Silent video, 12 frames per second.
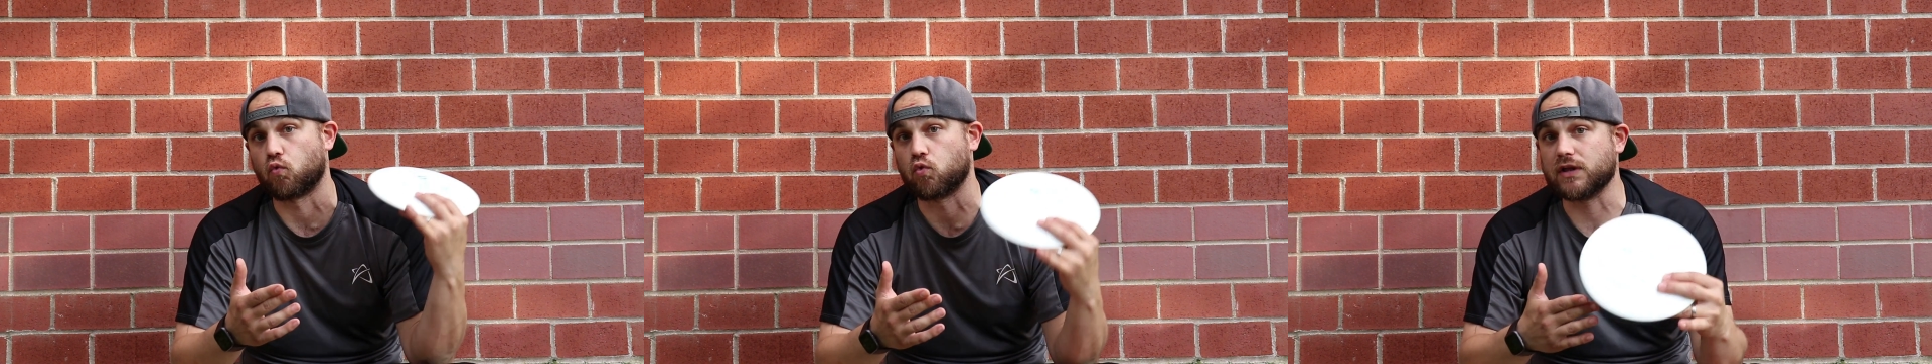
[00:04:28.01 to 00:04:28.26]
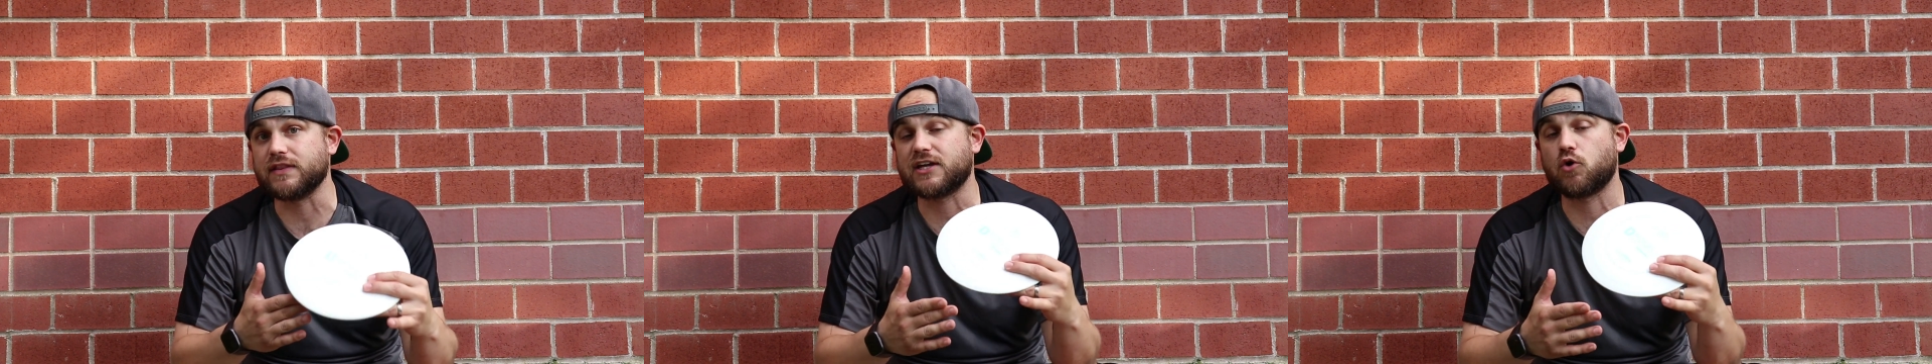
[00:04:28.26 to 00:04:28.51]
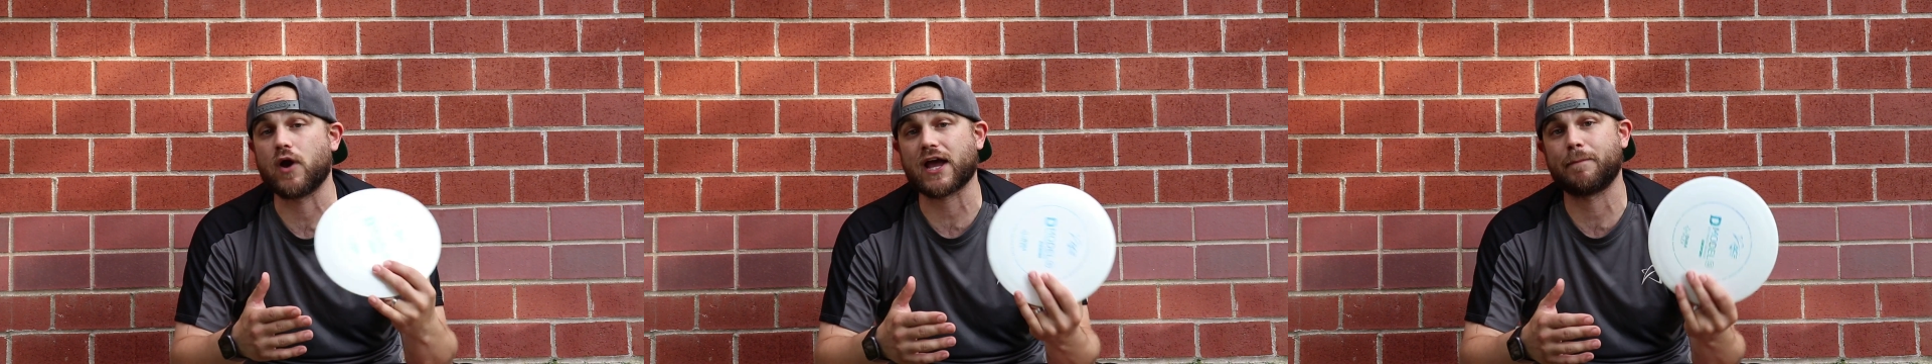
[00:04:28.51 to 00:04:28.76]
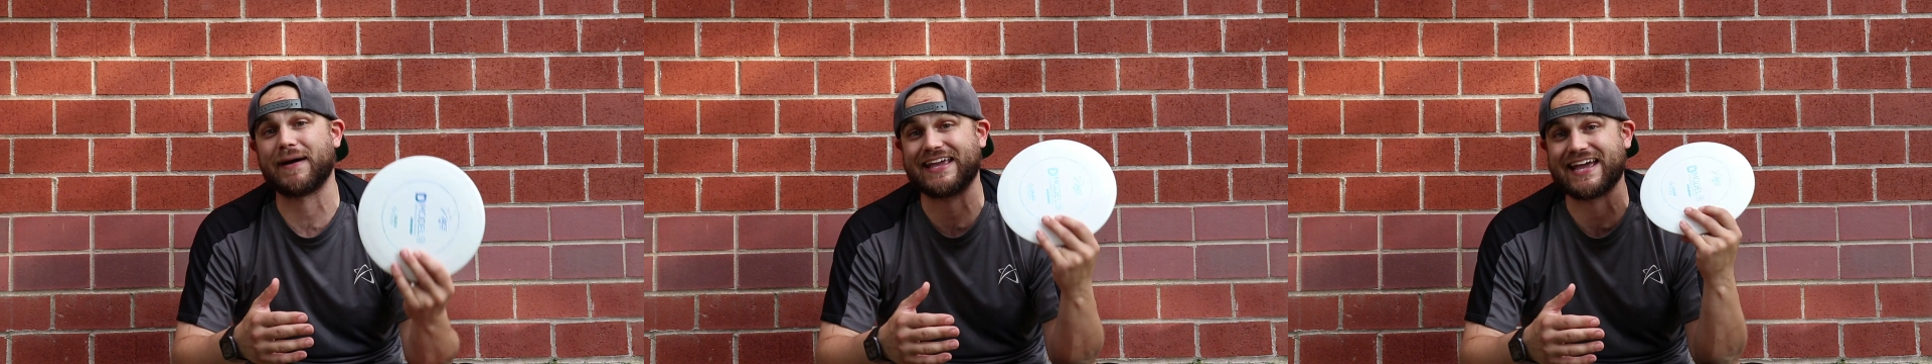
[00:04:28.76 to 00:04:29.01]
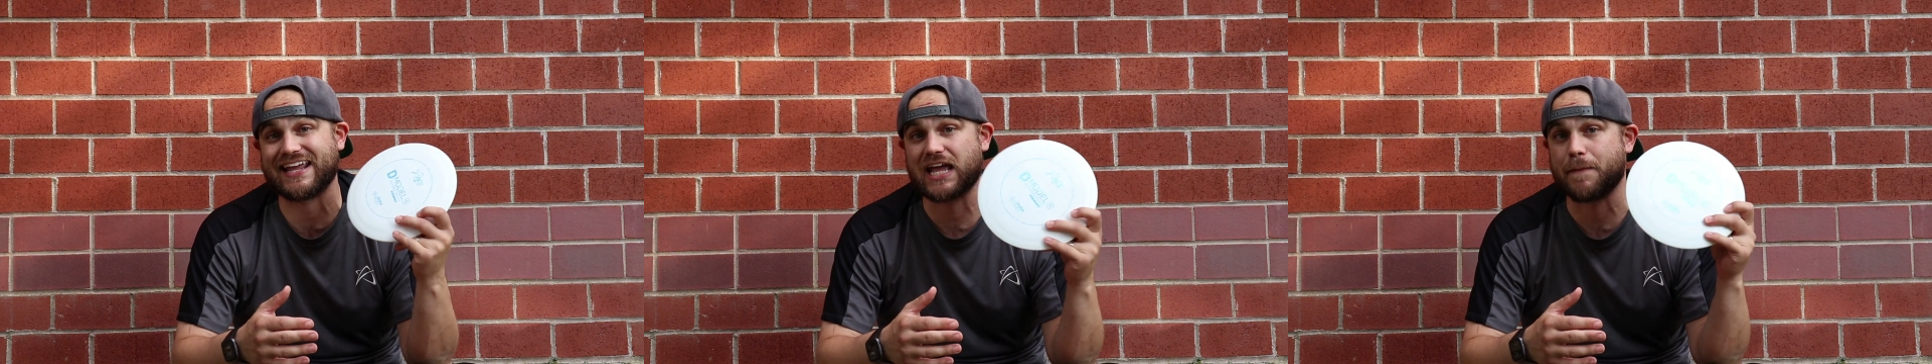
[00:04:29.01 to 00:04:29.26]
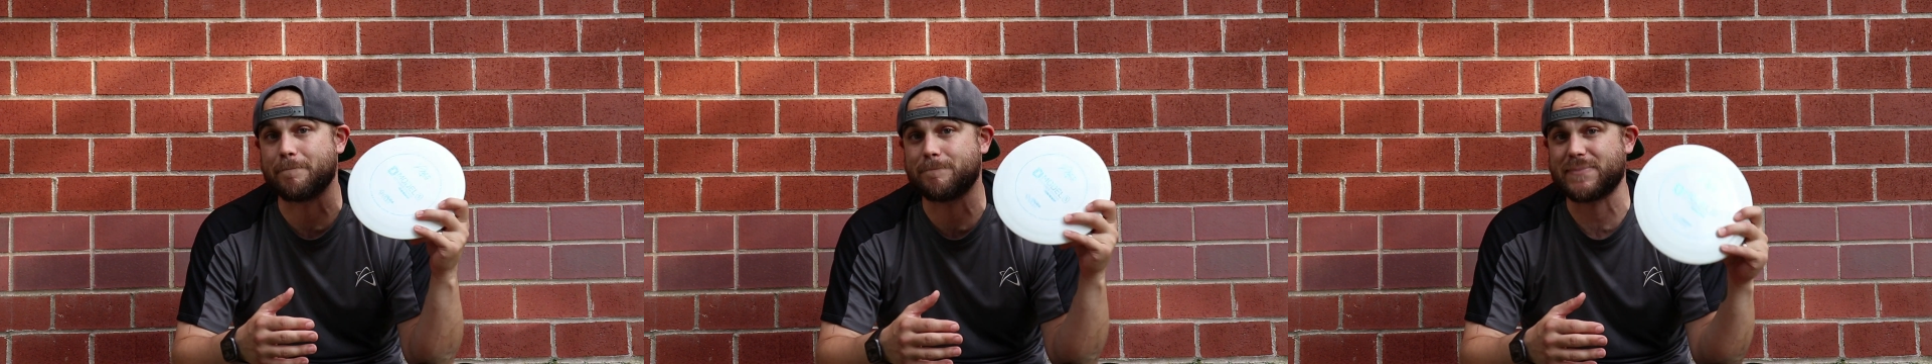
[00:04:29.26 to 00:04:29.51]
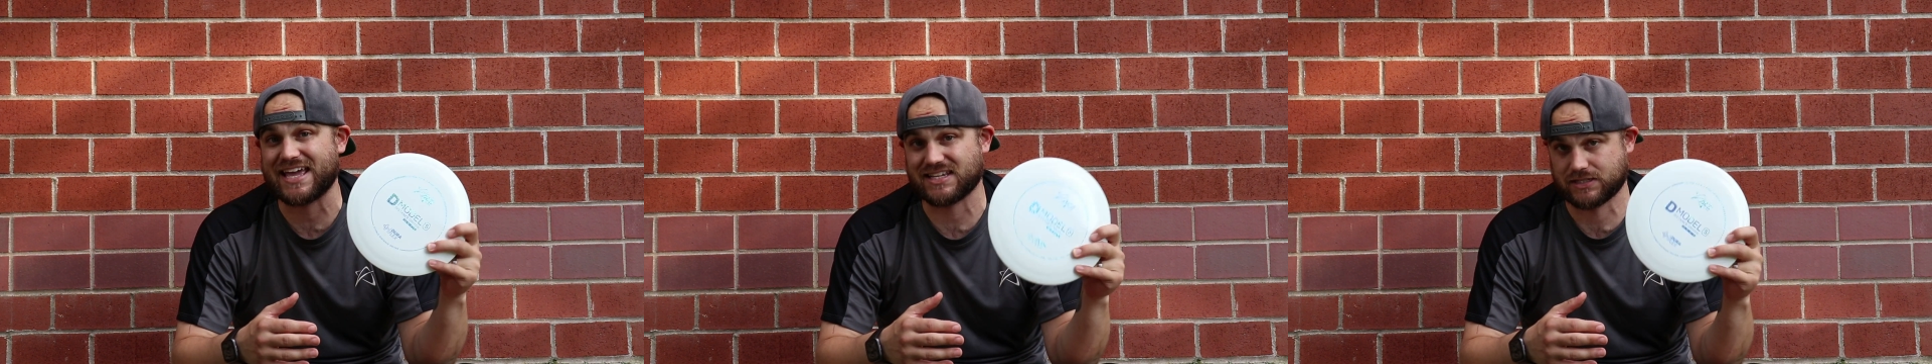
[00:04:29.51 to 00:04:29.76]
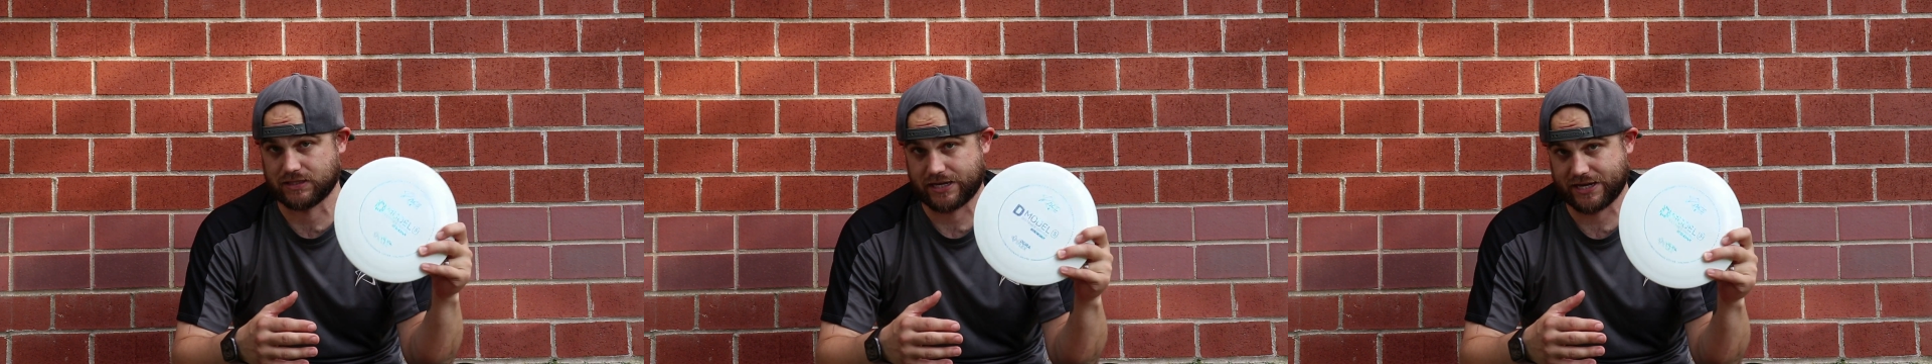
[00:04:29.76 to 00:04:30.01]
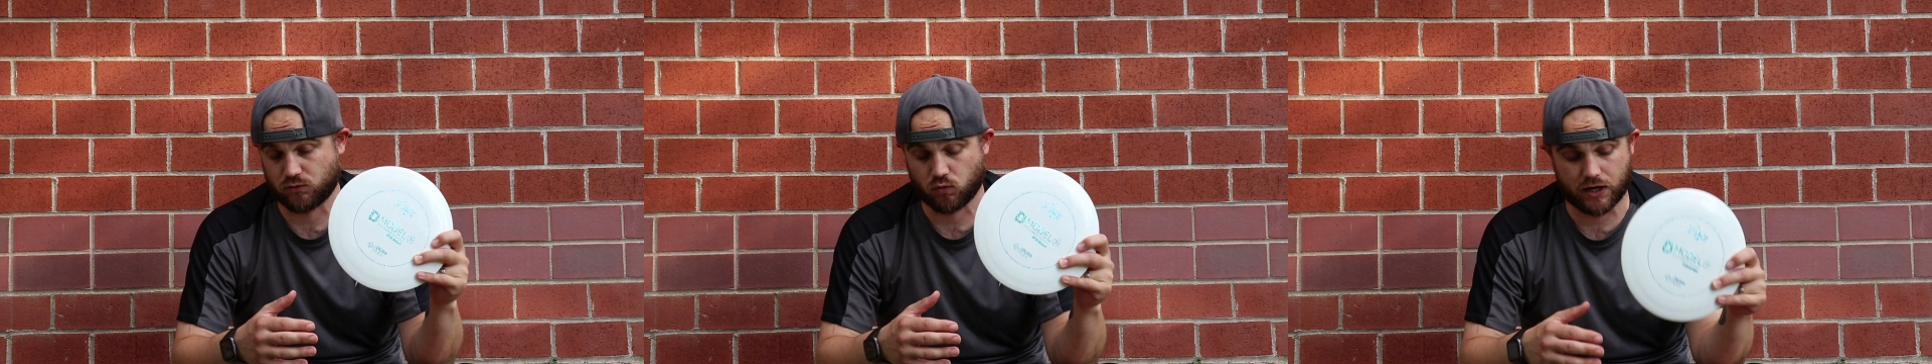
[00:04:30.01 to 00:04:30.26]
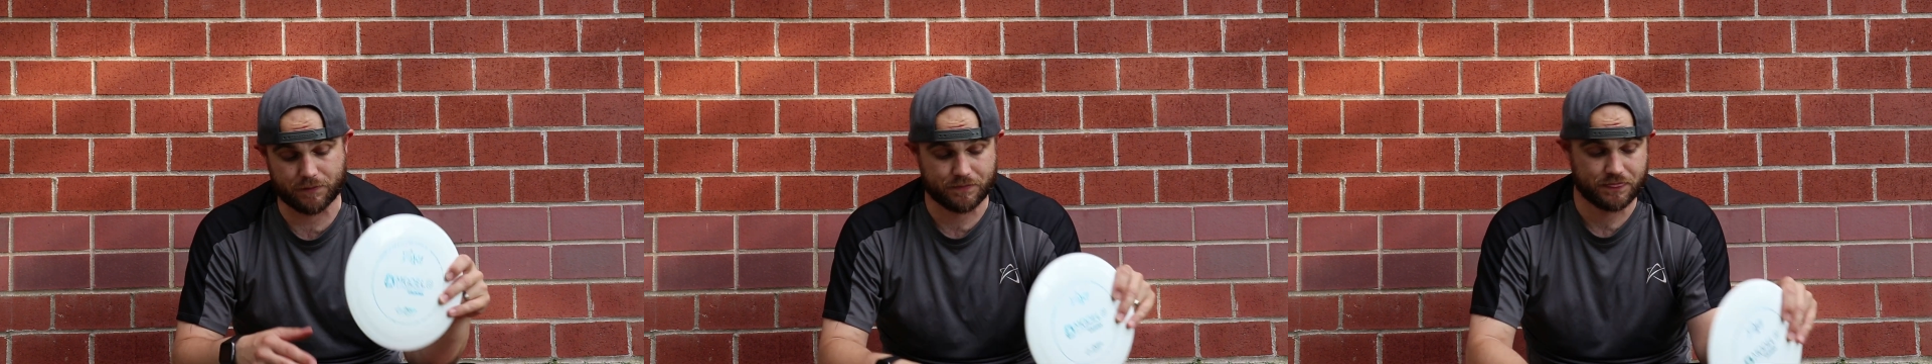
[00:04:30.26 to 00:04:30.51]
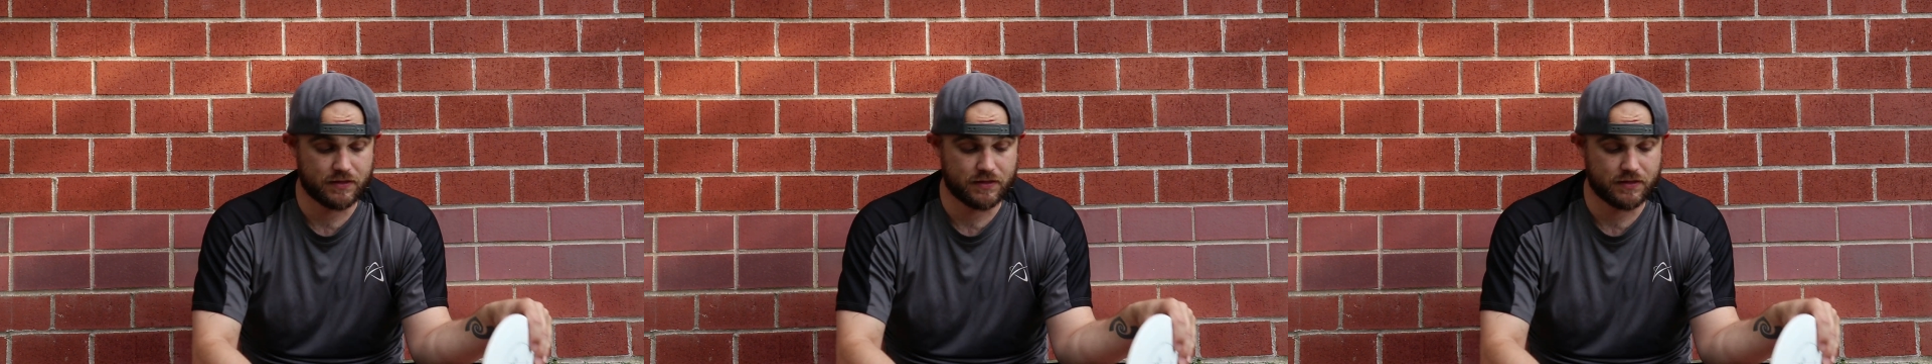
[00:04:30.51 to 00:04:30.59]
really quick by getting a baseline one.